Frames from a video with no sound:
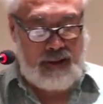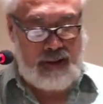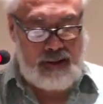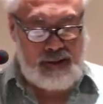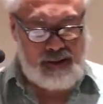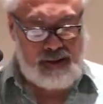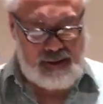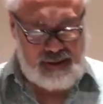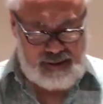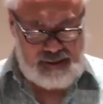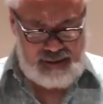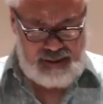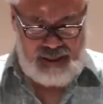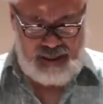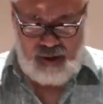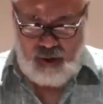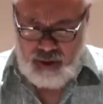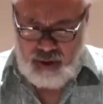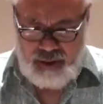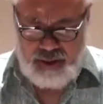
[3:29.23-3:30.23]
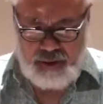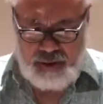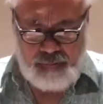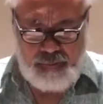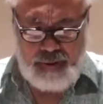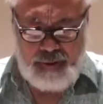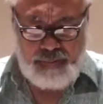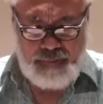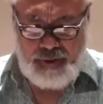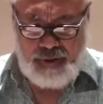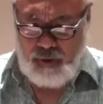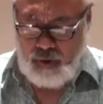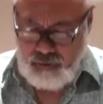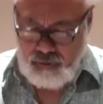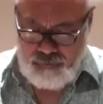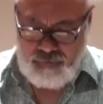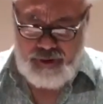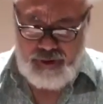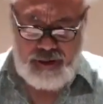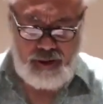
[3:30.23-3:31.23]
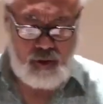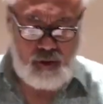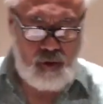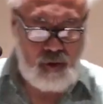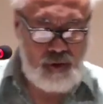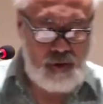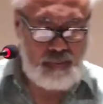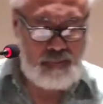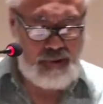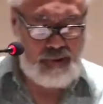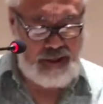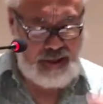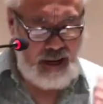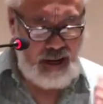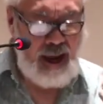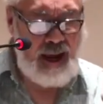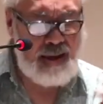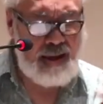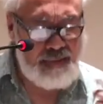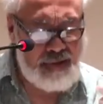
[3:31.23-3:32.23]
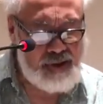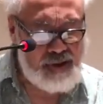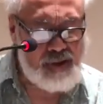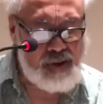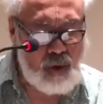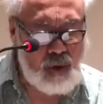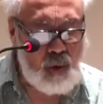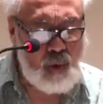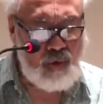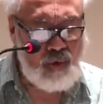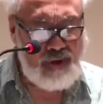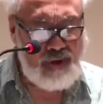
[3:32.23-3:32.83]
It's a longish paper, not very long, but I'm a slow